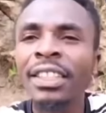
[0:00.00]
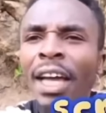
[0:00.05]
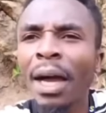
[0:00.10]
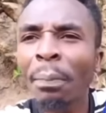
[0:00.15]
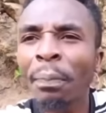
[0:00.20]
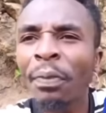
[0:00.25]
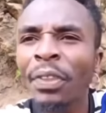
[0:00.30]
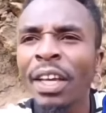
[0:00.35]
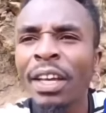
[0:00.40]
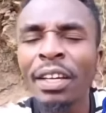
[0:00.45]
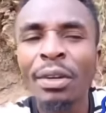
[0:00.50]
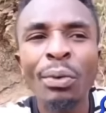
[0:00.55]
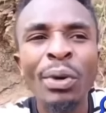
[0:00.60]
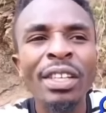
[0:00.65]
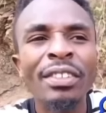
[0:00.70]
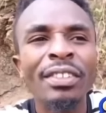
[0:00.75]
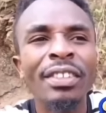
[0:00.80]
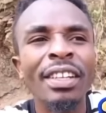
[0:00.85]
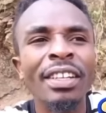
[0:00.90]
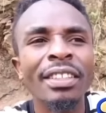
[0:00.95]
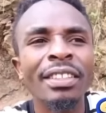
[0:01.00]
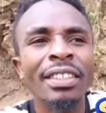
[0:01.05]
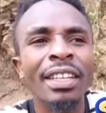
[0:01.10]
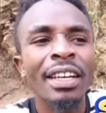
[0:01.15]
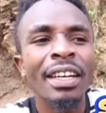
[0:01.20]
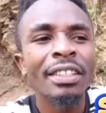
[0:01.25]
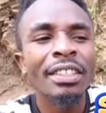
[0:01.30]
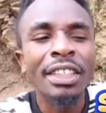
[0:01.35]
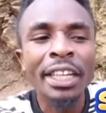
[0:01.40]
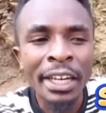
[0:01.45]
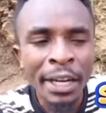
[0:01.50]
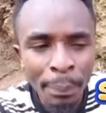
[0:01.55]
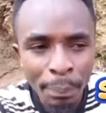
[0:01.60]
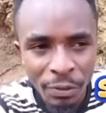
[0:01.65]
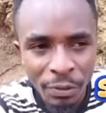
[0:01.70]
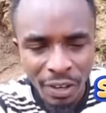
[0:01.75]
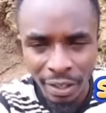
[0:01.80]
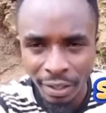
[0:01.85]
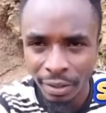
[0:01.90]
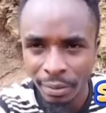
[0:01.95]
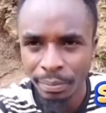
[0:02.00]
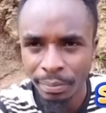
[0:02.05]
something which is scriptured.